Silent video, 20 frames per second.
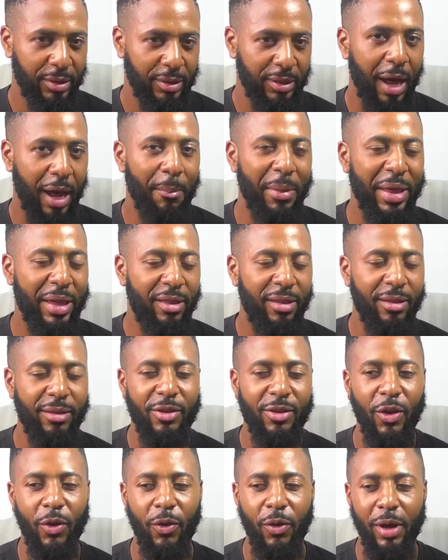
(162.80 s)
That makes it
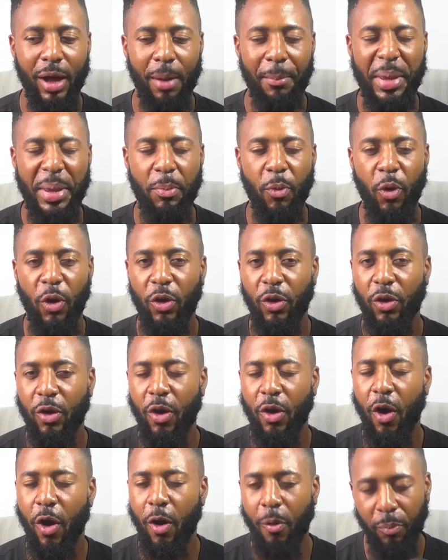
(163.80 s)
now a bit more
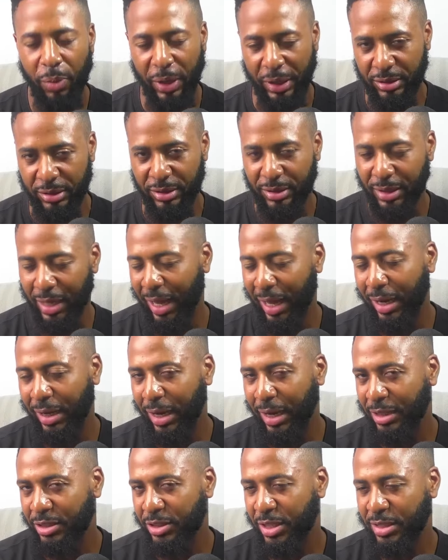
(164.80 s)
complex, and
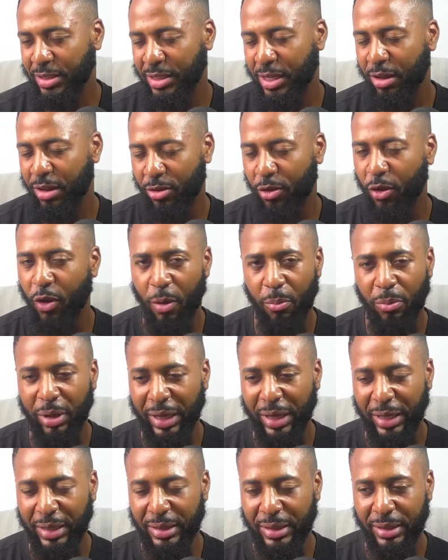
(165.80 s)
actually I say also
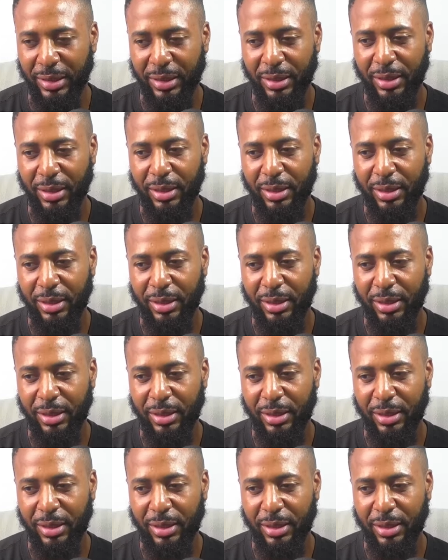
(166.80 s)
complicated,